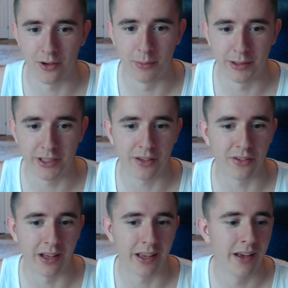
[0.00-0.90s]
They're
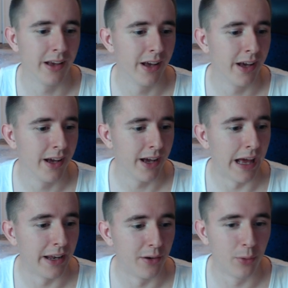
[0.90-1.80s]
majestic.
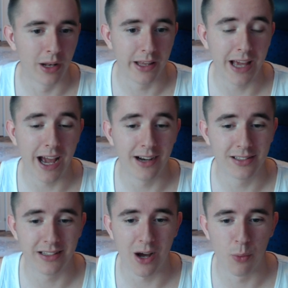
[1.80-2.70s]
And it really, yeah,
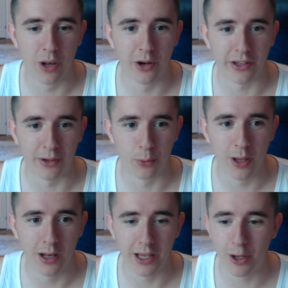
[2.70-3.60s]
here's the town we looked at.
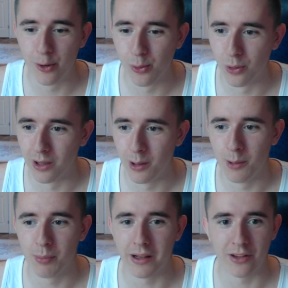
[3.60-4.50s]
Really cool
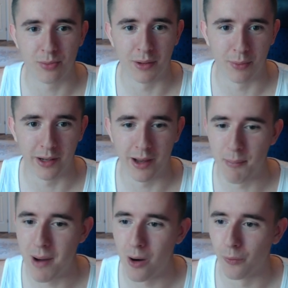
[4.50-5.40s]
placement with the
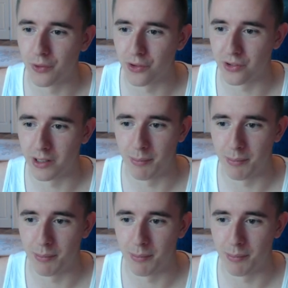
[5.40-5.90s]
mountains in the